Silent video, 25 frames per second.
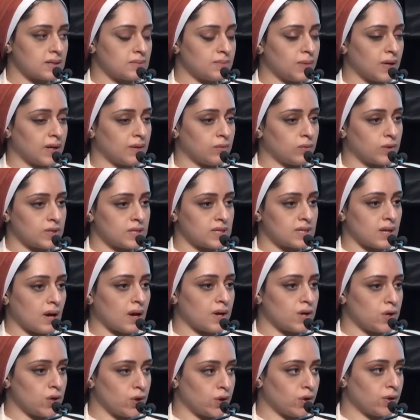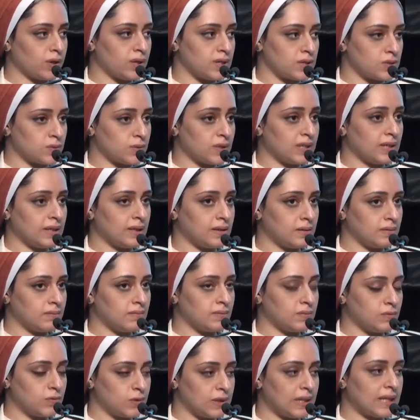But what's unknown is really
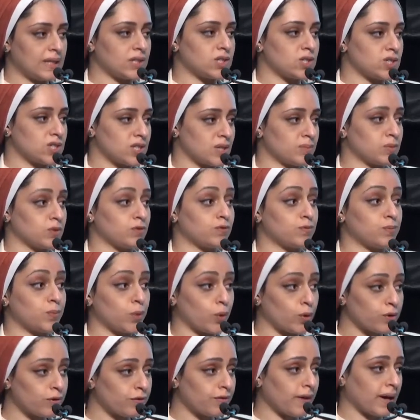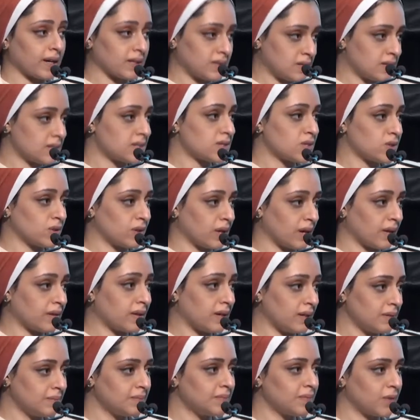relationship of both factors
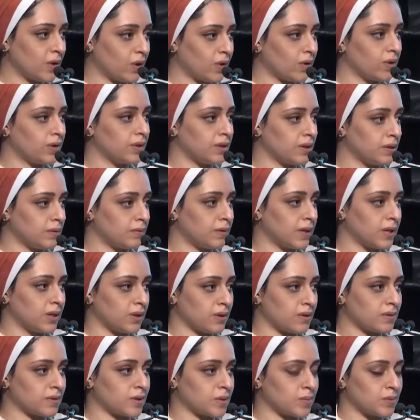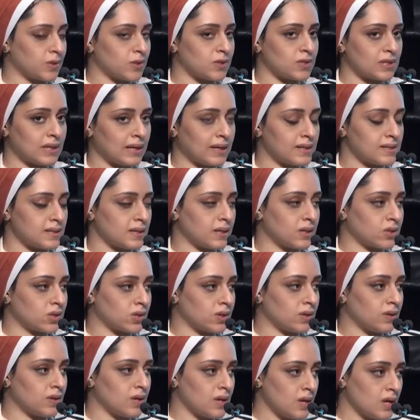together on the radiotherapy
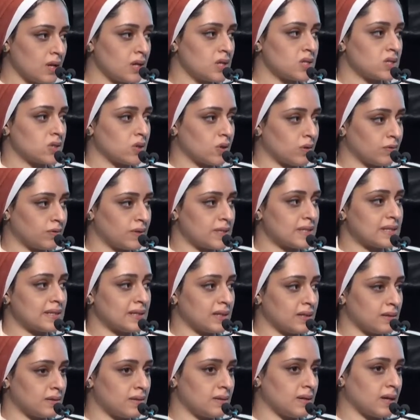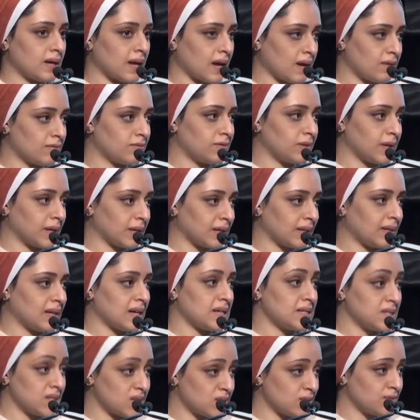utilisation. So obviously they have like an
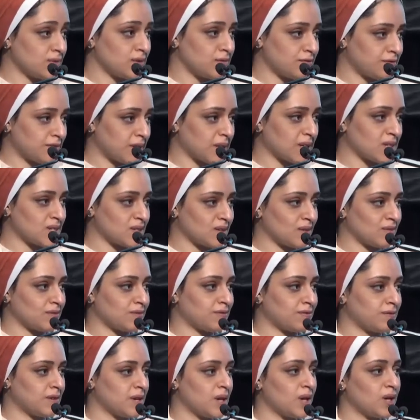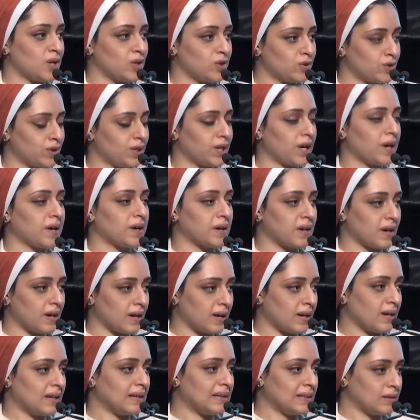additive effect. If you're
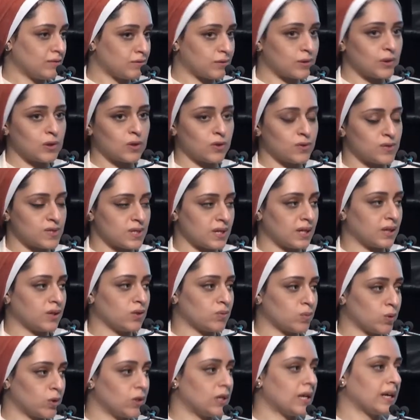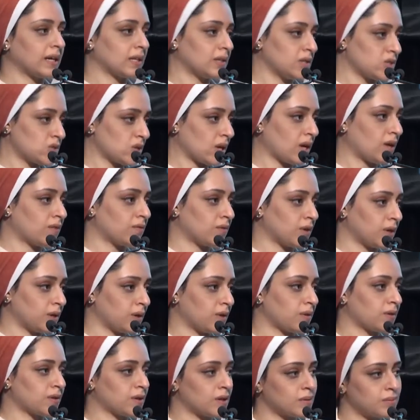younger and live closer, you're more likely to have
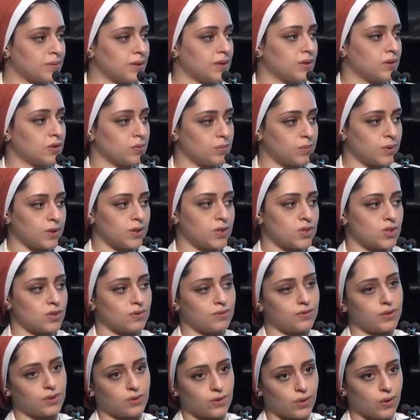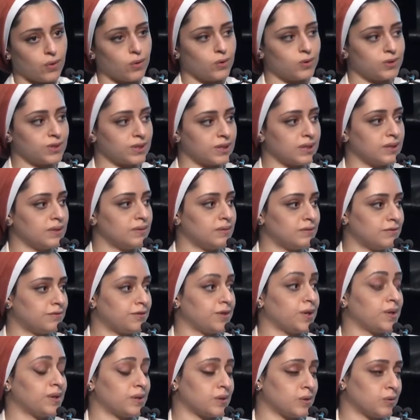radiotherapy compared to if you're older and
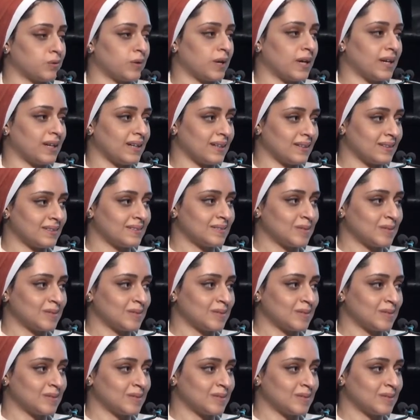further away.